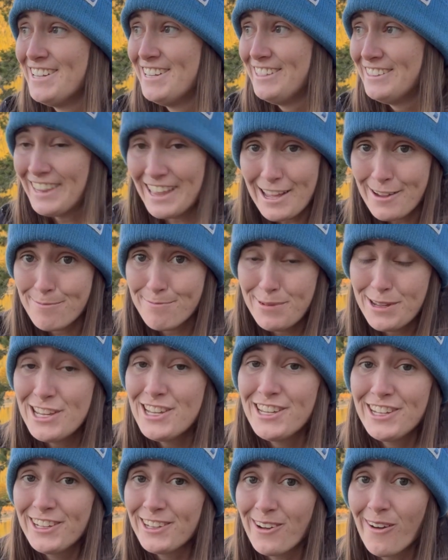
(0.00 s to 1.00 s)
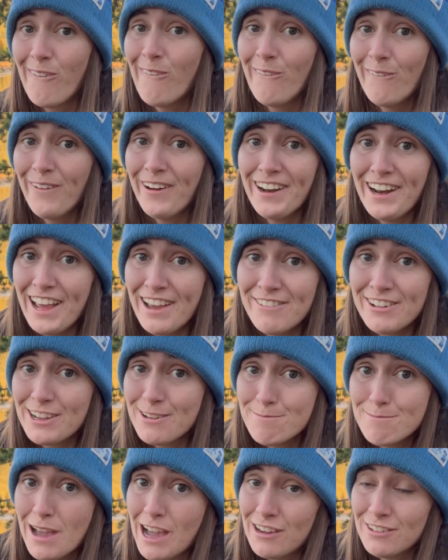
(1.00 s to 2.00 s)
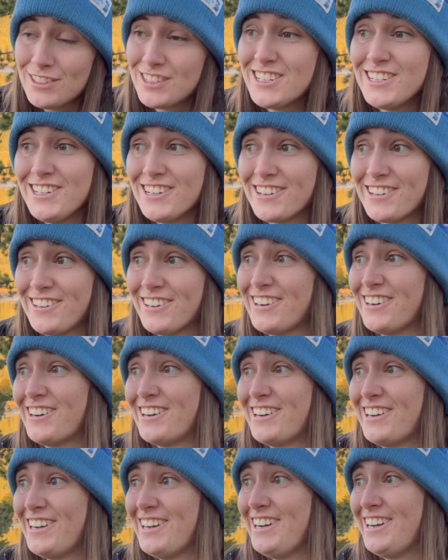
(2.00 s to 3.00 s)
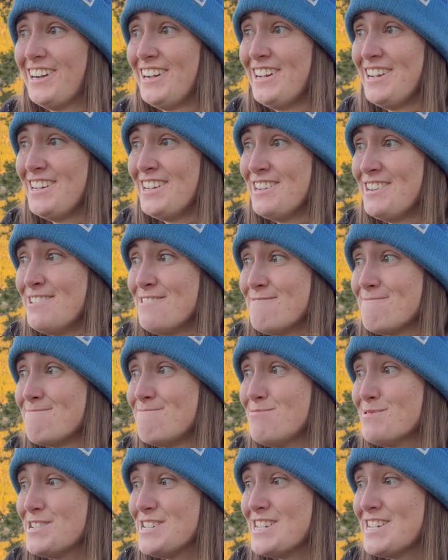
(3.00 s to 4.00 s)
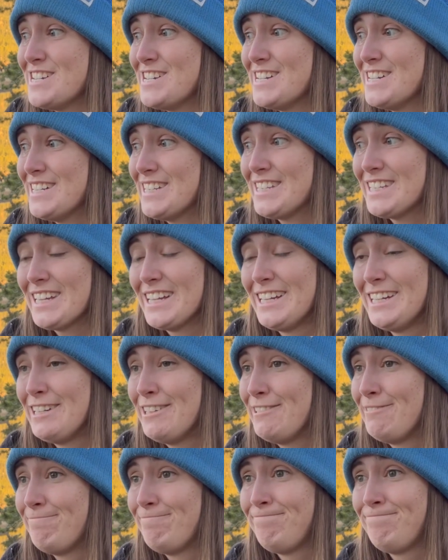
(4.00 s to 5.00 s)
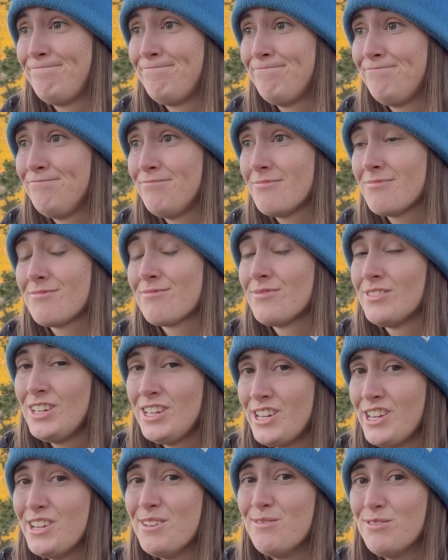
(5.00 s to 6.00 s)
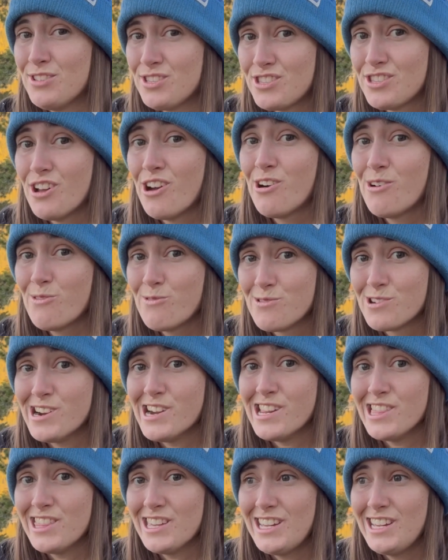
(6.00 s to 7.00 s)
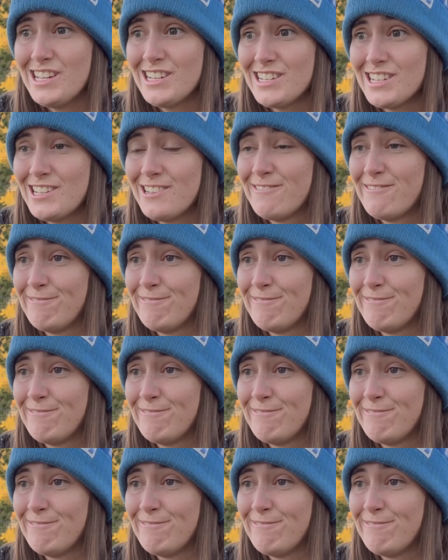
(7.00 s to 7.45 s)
Like being cold and having a mouse in your car. But it was so worth it.